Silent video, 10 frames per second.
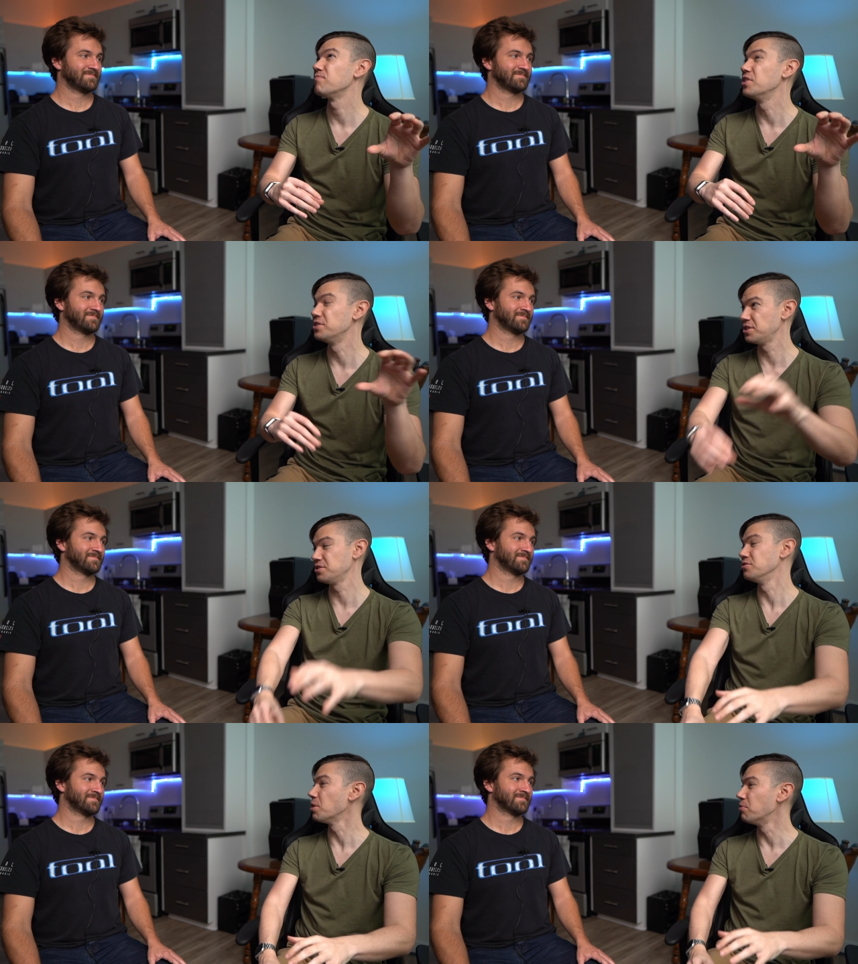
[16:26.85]
Speaker 1: the
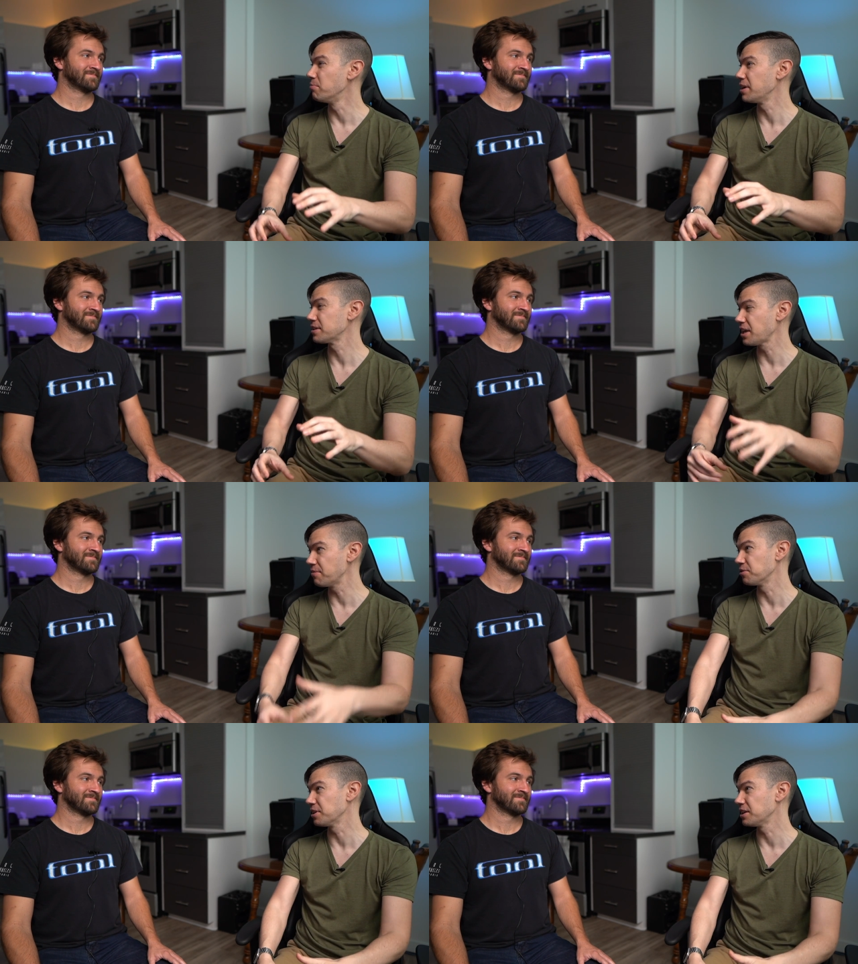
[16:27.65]
decision someone makes
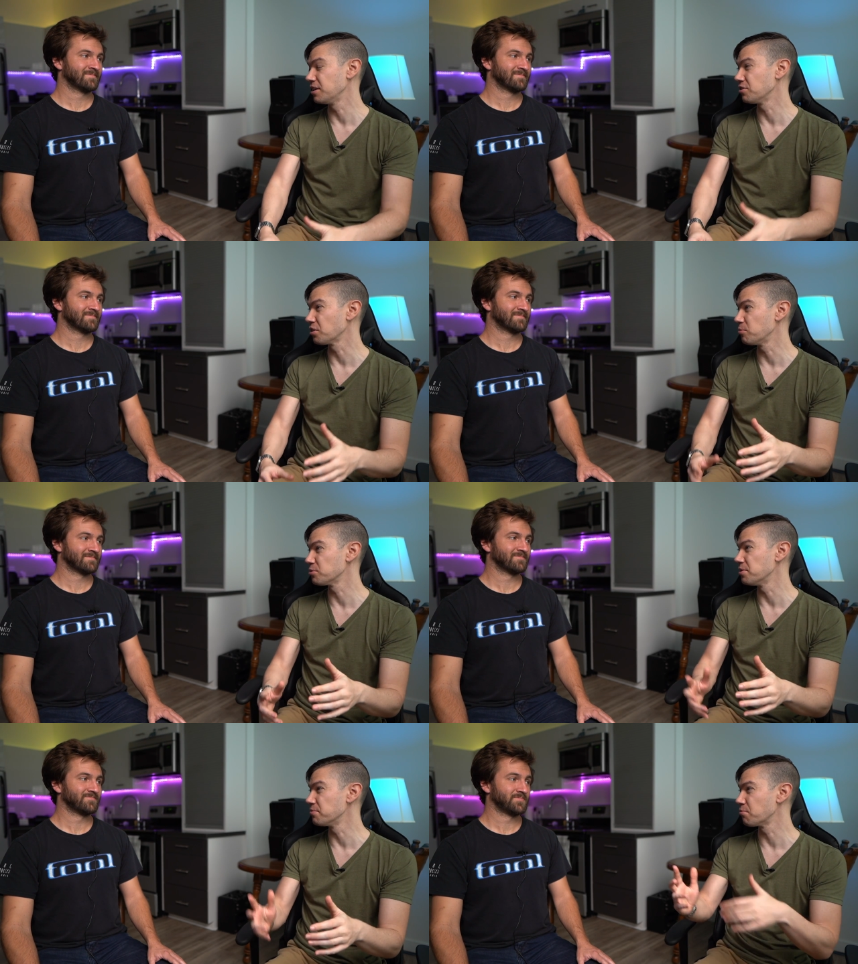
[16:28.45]
heavily in
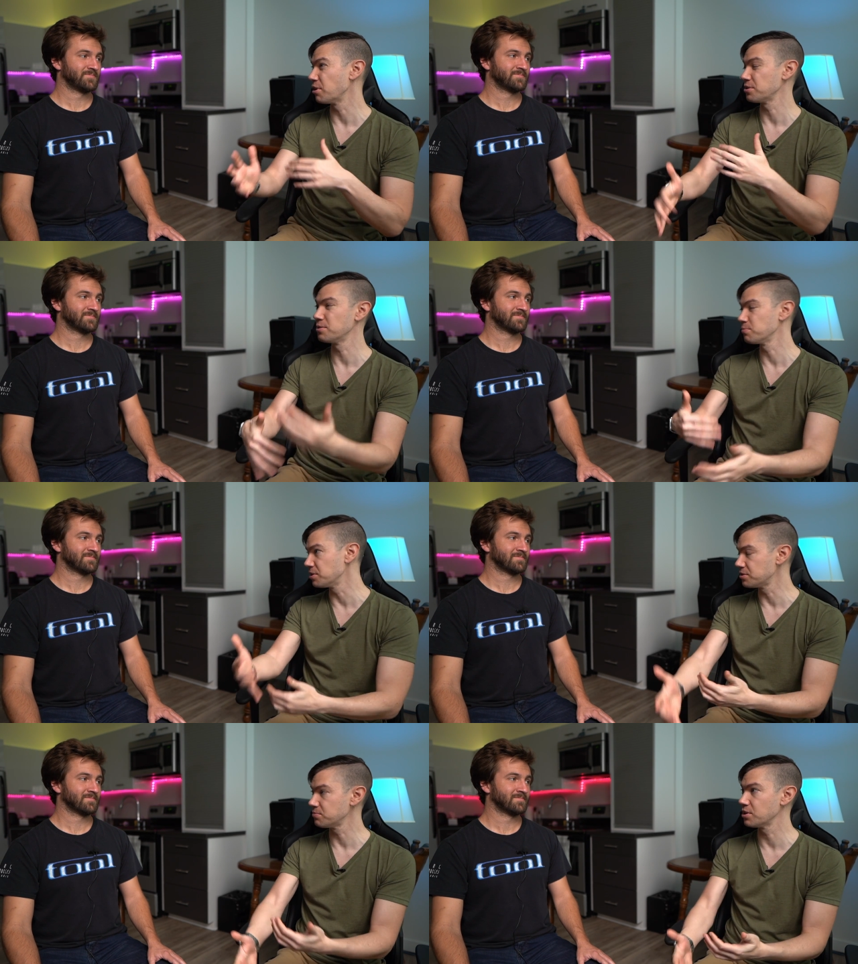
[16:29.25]
terms of whether
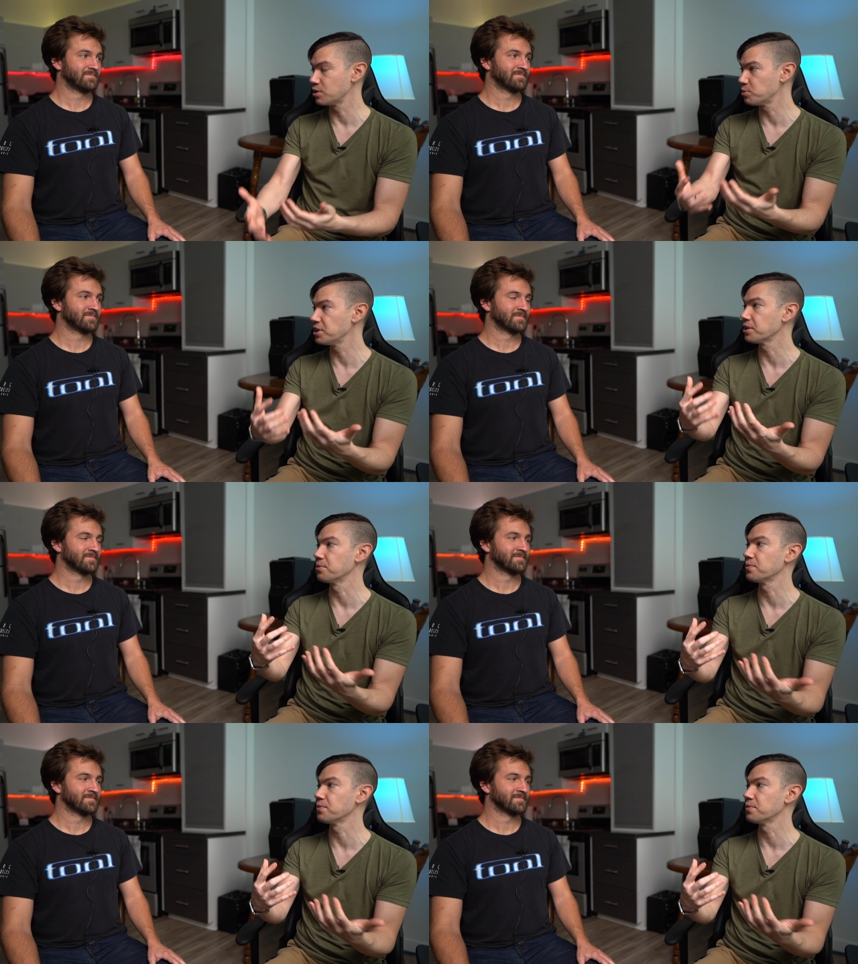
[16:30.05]
a, whether a particular